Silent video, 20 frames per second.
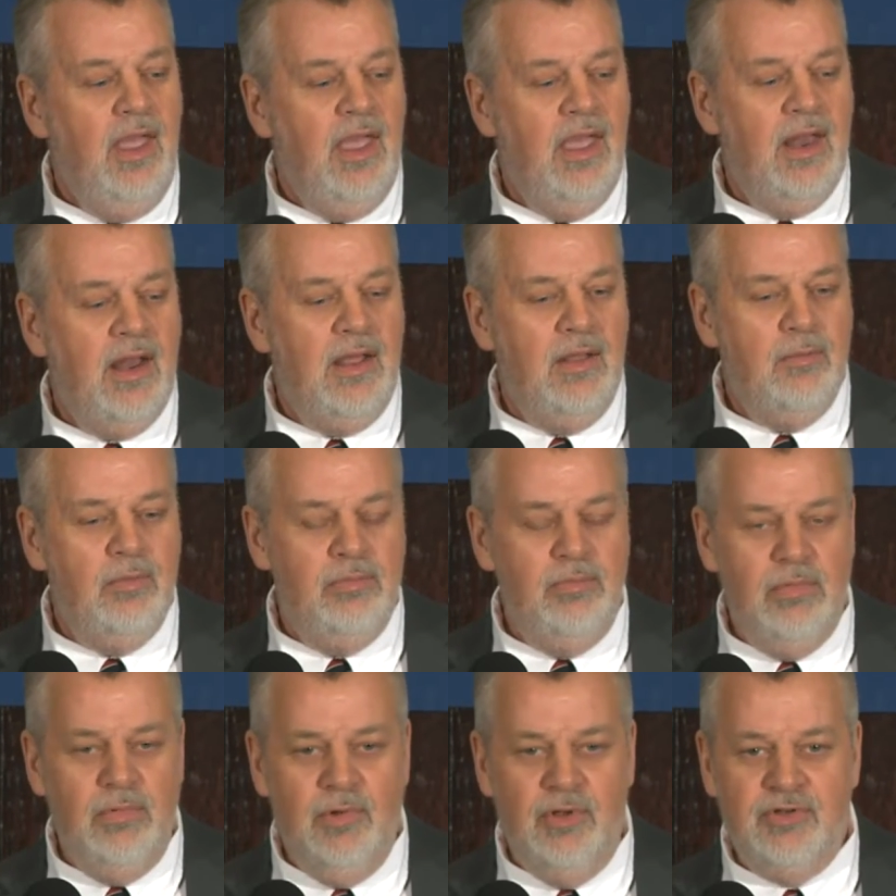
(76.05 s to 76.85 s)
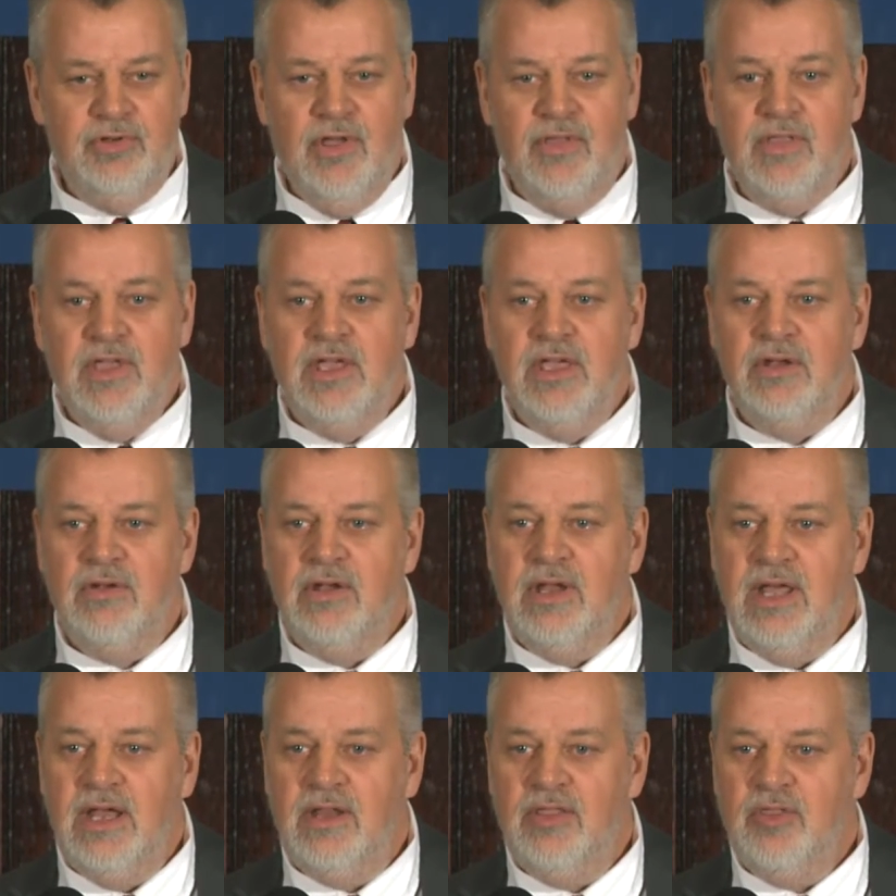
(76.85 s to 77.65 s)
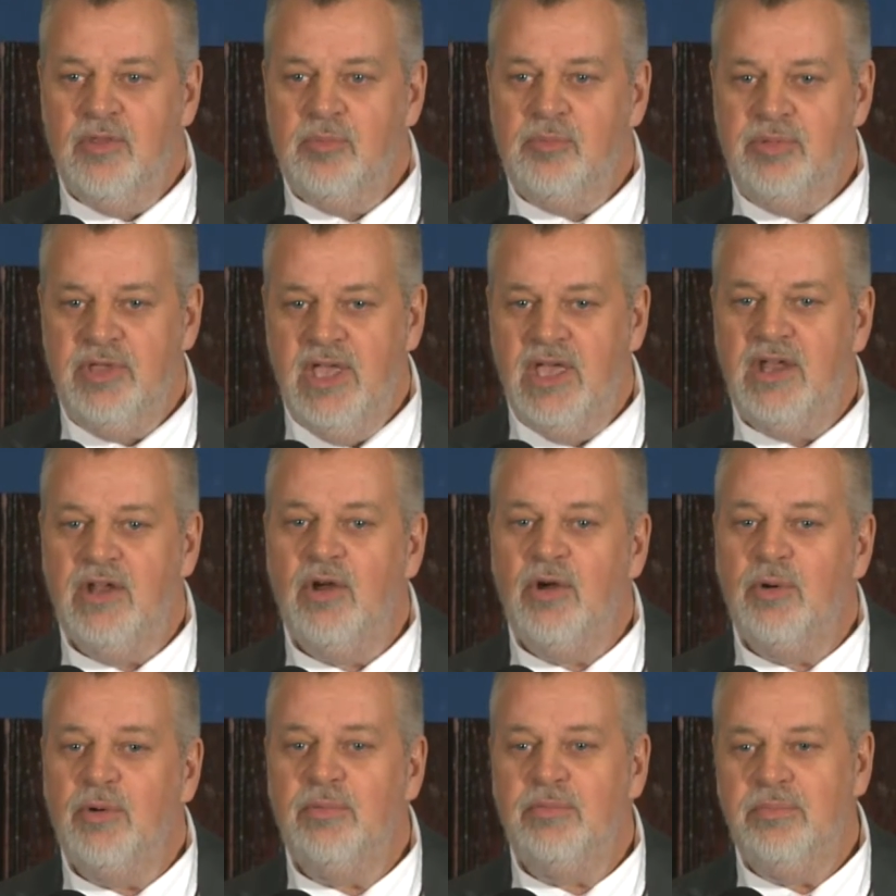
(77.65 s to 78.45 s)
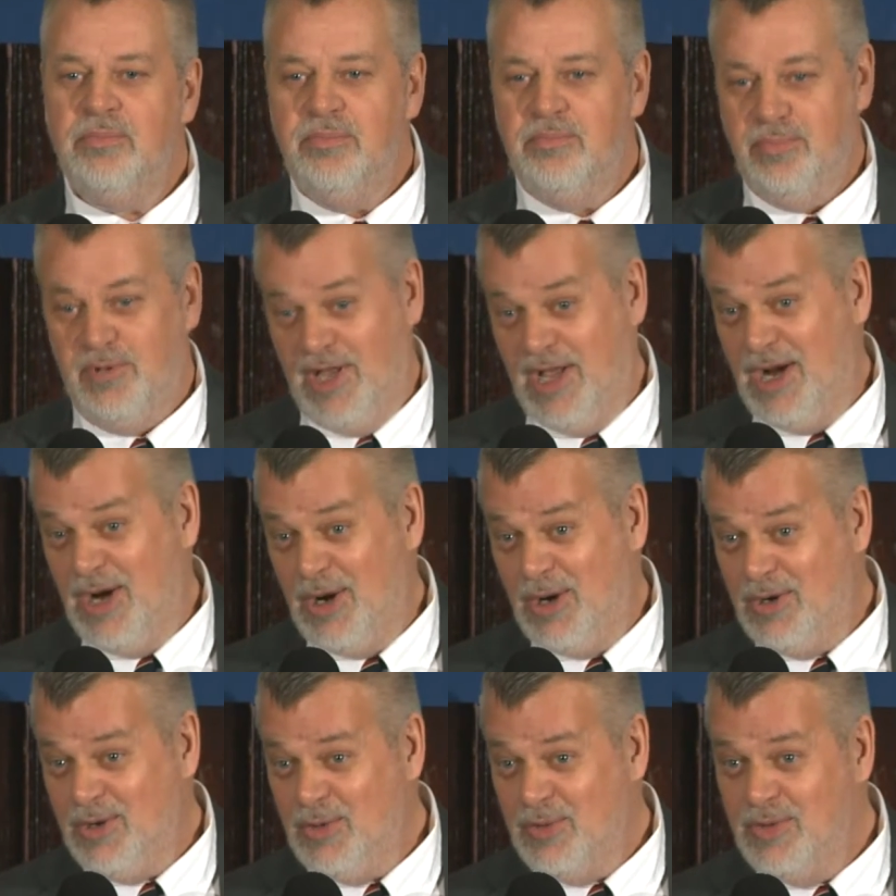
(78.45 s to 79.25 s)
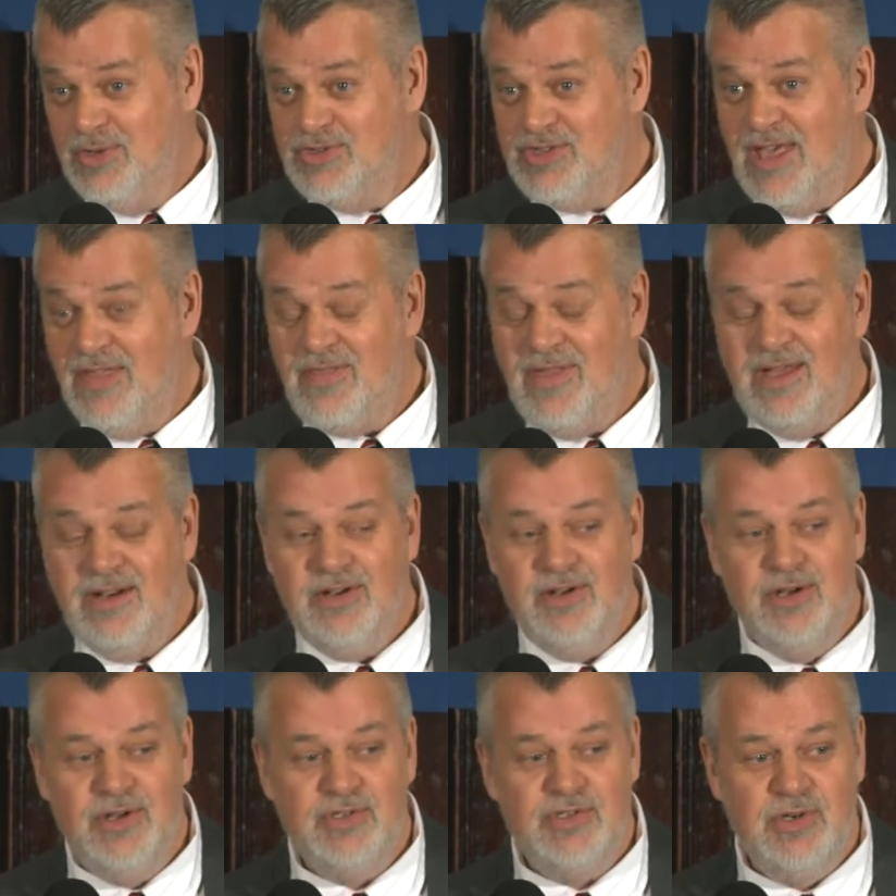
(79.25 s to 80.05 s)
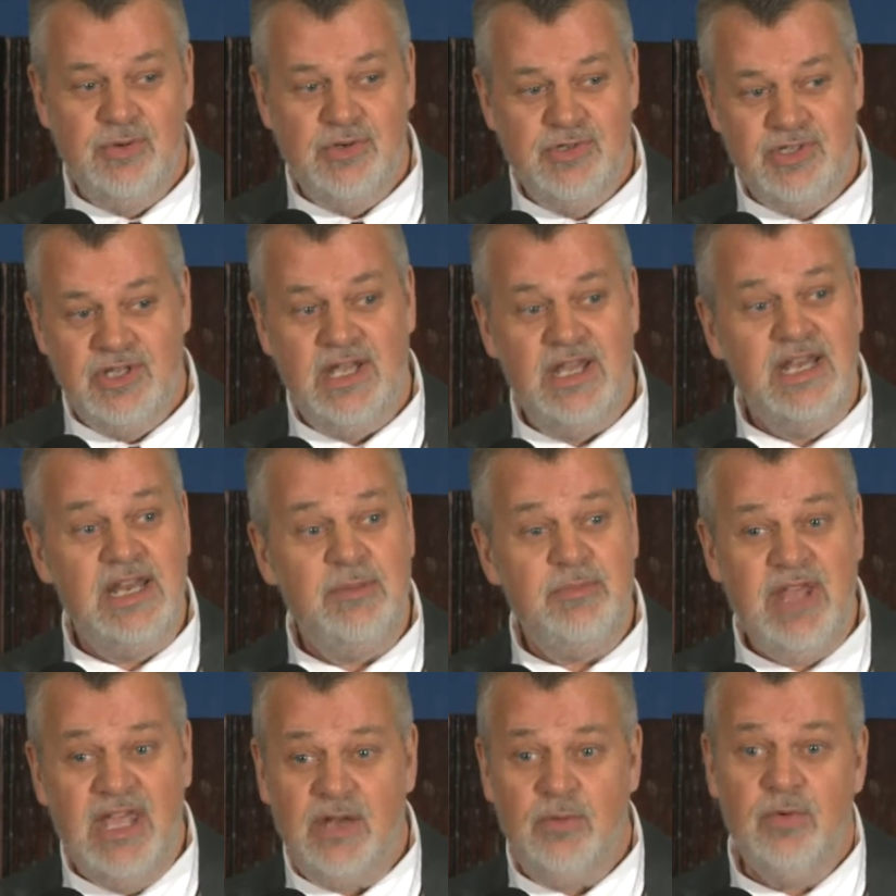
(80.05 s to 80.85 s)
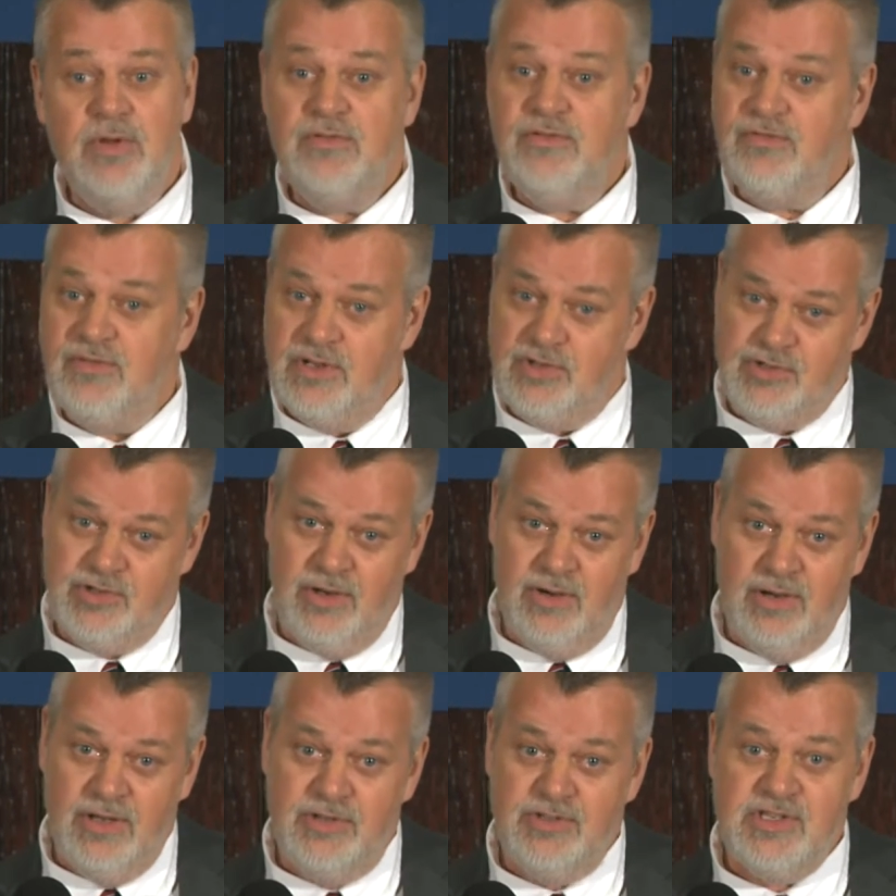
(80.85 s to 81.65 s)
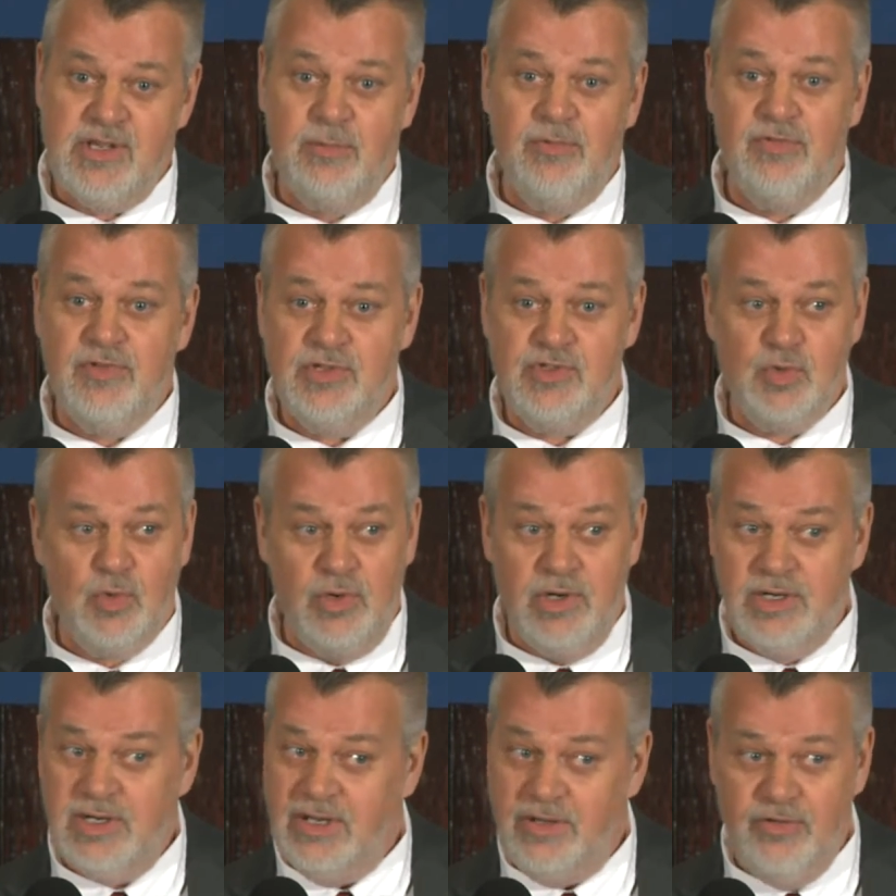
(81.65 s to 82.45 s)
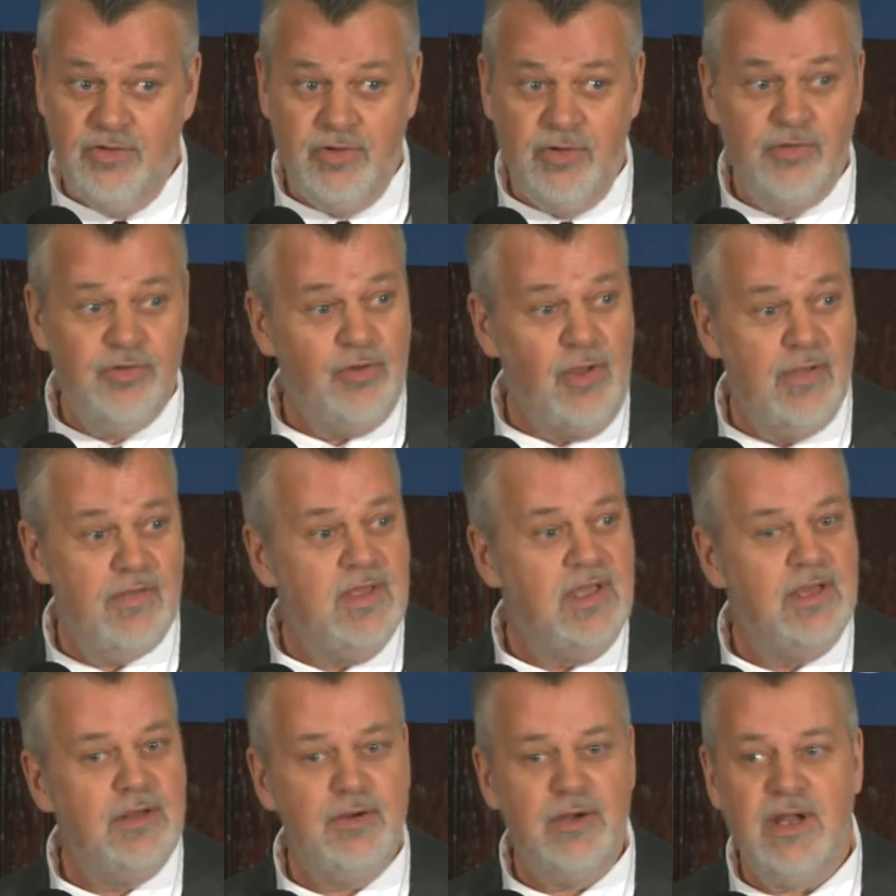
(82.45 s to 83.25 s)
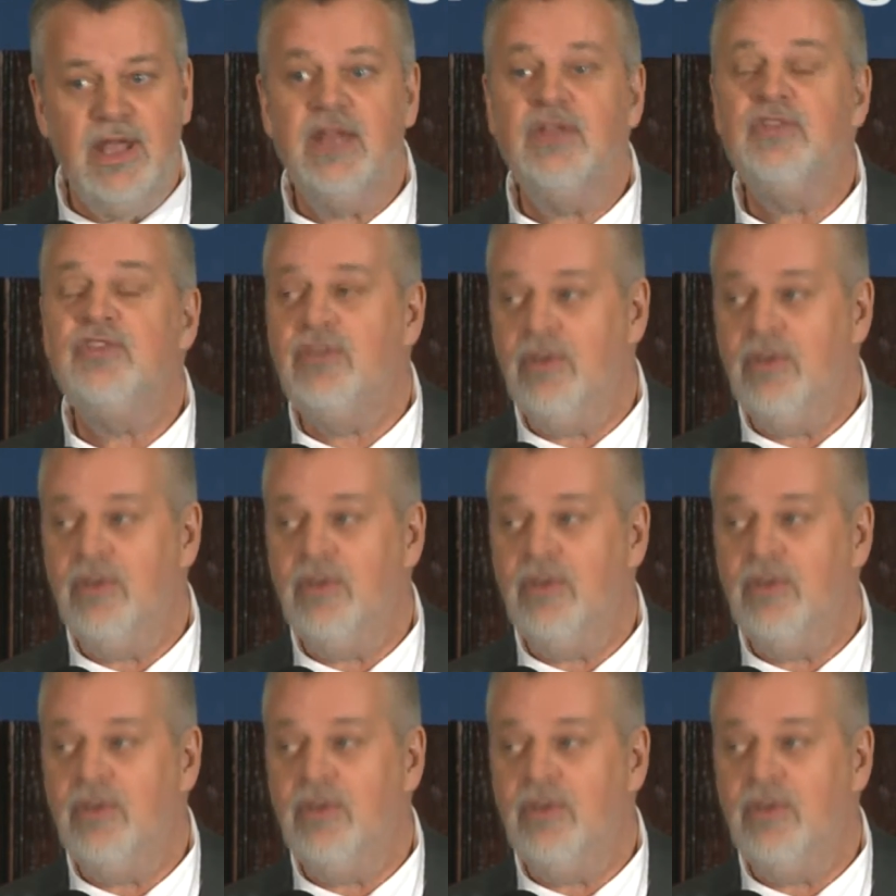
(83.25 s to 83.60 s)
And I looked on the internet, and the piano player who was at that concert was a guy named Edwin Fischer, and some of his work exists on the internet.